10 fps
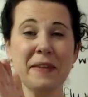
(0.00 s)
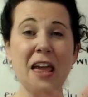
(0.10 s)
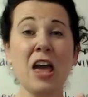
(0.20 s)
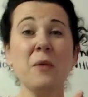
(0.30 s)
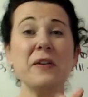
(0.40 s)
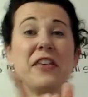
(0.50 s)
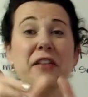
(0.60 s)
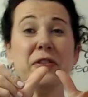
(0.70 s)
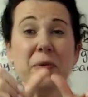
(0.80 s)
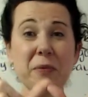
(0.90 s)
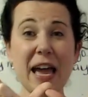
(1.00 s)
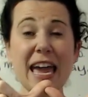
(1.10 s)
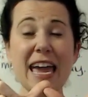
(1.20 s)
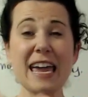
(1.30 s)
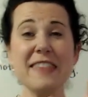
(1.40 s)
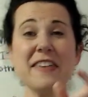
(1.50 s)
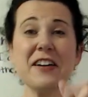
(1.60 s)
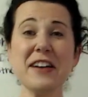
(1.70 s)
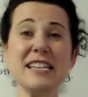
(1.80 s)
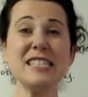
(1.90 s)
Without the way, there
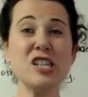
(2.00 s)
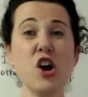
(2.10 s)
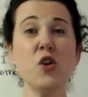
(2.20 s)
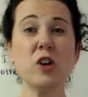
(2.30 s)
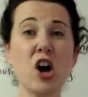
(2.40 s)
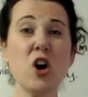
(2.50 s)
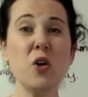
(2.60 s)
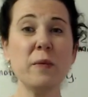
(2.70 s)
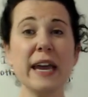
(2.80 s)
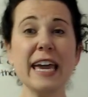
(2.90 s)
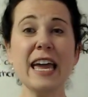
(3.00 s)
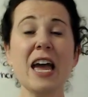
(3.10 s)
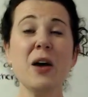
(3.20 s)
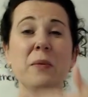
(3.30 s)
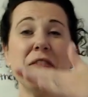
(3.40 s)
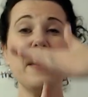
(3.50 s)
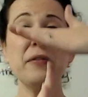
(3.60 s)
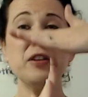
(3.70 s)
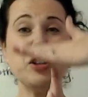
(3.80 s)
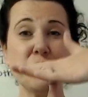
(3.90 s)
is no going. Without the
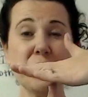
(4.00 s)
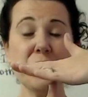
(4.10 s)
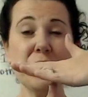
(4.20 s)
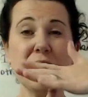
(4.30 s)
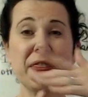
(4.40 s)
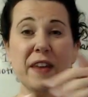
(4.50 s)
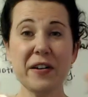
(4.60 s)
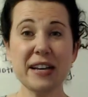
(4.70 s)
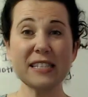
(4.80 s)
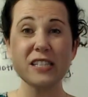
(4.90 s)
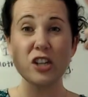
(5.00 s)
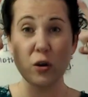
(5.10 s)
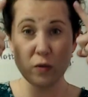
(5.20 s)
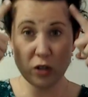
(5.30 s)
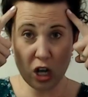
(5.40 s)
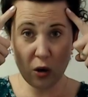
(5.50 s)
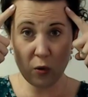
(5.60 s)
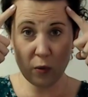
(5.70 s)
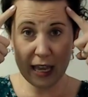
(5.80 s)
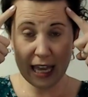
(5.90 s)
truth, there is no
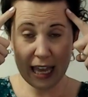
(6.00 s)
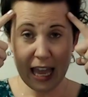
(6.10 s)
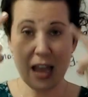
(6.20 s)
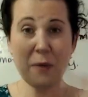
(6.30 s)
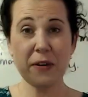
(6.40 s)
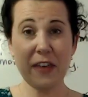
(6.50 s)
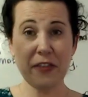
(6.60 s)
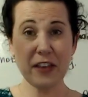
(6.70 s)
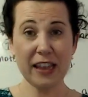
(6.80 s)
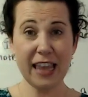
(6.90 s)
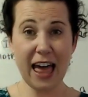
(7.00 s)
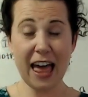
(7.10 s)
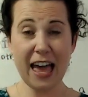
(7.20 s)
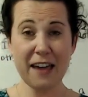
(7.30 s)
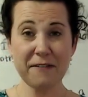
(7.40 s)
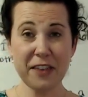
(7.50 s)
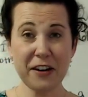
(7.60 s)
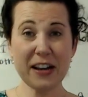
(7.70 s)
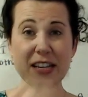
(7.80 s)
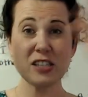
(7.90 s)
knowing. Without the life, there
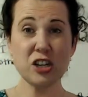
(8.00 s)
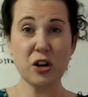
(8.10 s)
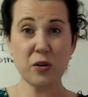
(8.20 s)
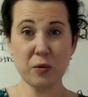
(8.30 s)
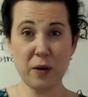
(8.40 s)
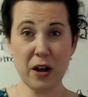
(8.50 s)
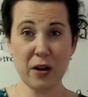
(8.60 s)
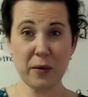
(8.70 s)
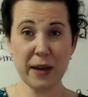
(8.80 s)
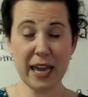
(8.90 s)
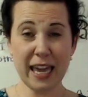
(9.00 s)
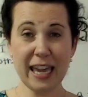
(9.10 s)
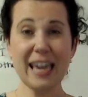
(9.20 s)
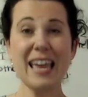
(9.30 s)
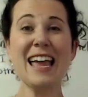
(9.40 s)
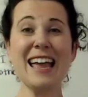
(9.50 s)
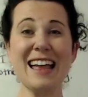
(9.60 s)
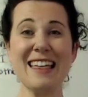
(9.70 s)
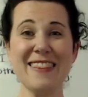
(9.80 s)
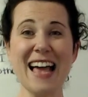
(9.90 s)
is no growing.
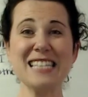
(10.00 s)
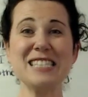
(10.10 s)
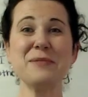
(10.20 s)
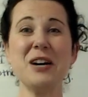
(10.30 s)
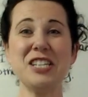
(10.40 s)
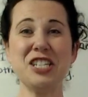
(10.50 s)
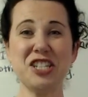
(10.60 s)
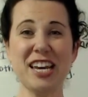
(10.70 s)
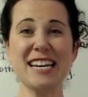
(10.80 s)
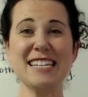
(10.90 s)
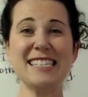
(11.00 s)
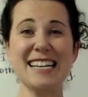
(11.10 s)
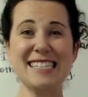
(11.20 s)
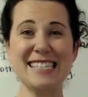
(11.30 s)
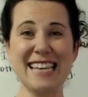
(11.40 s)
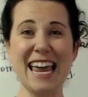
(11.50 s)
That's what Jesus said.